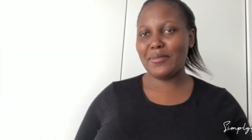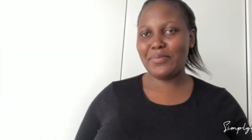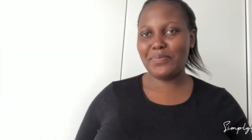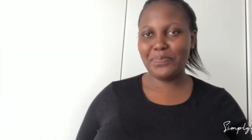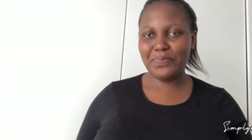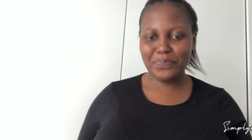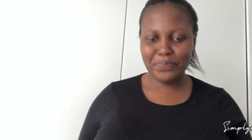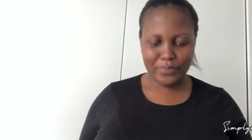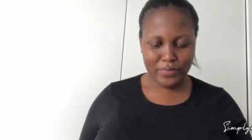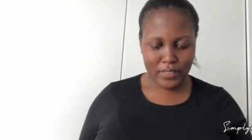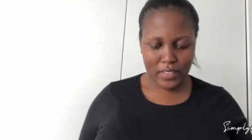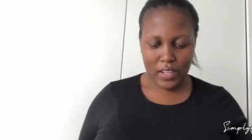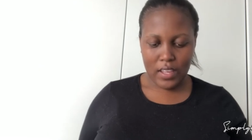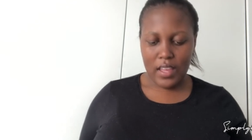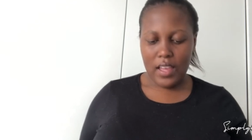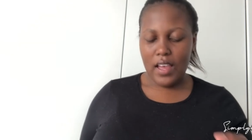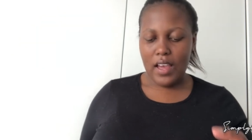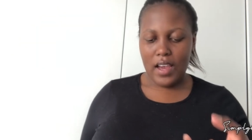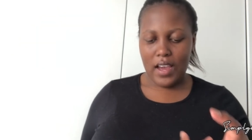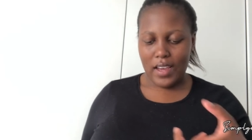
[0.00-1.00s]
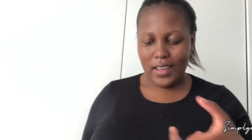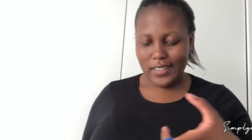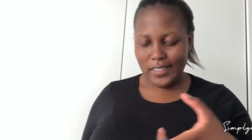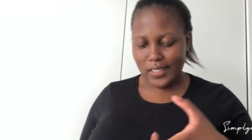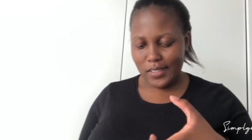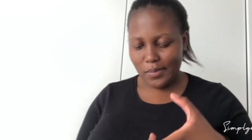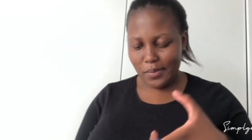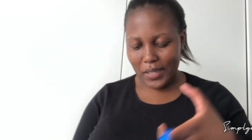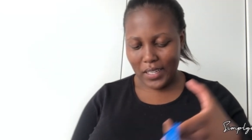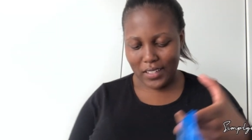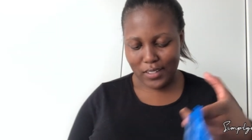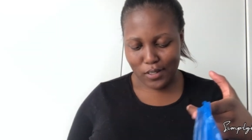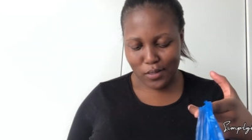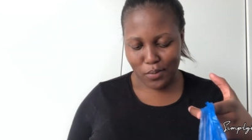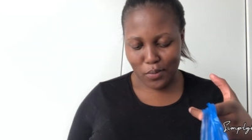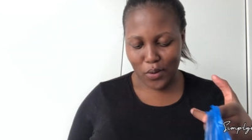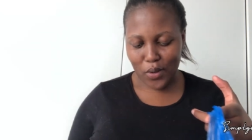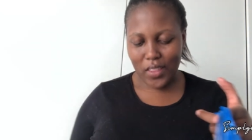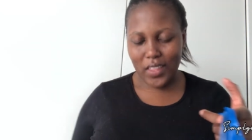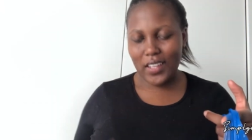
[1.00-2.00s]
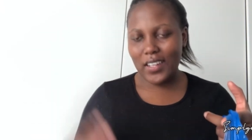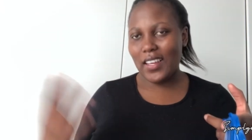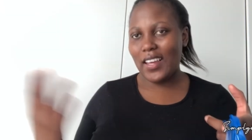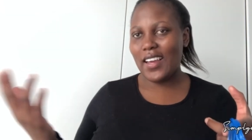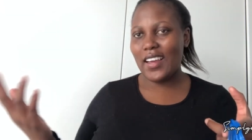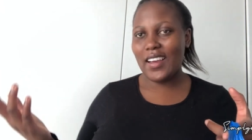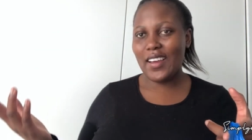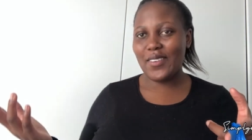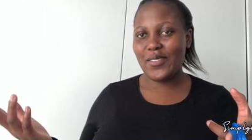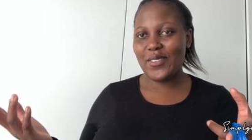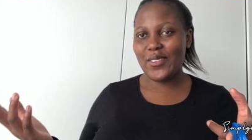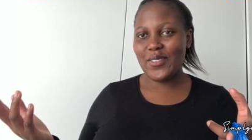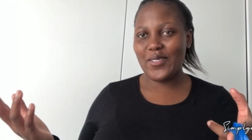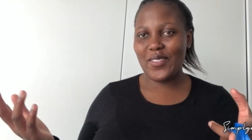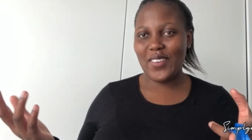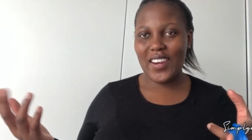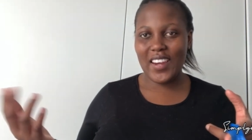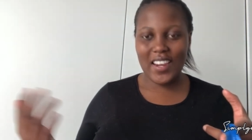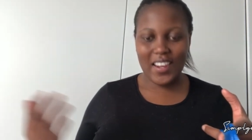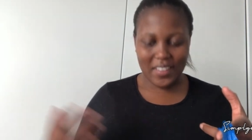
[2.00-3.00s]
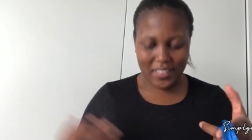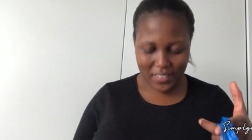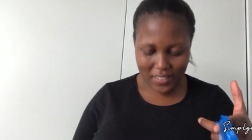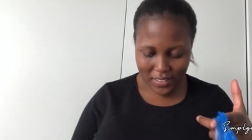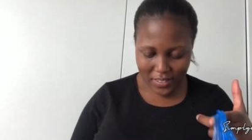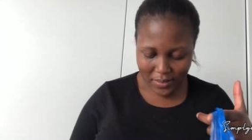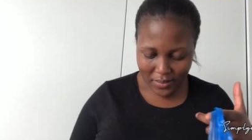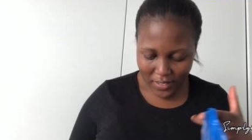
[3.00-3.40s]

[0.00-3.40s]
i spent more than a hundred rand.